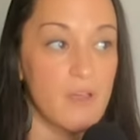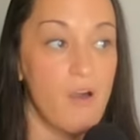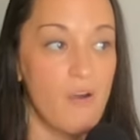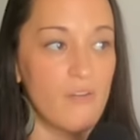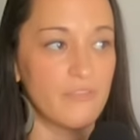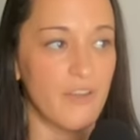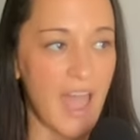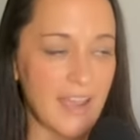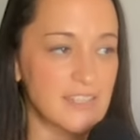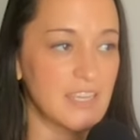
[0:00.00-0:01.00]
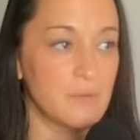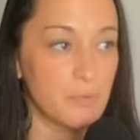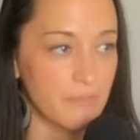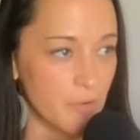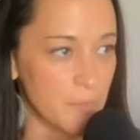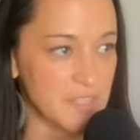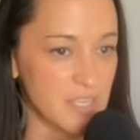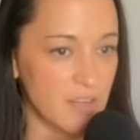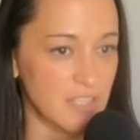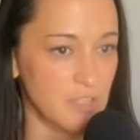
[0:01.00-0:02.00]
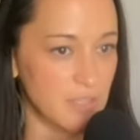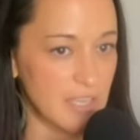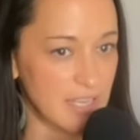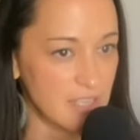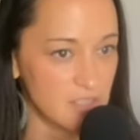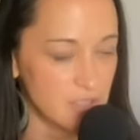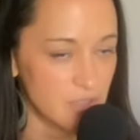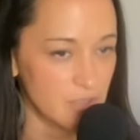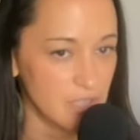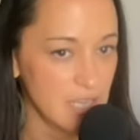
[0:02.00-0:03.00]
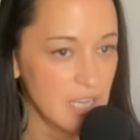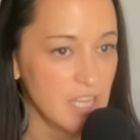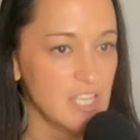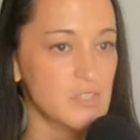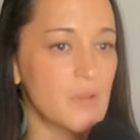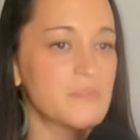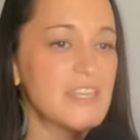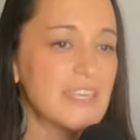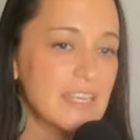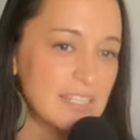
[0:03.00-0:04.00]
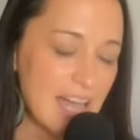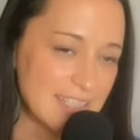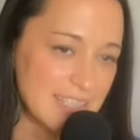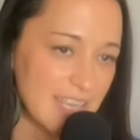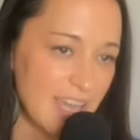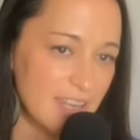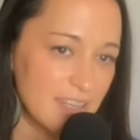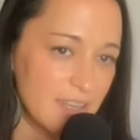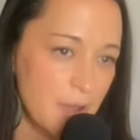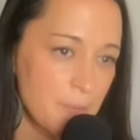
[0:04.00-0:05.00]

of acting and performance art that you can get into. So I'm taking class again.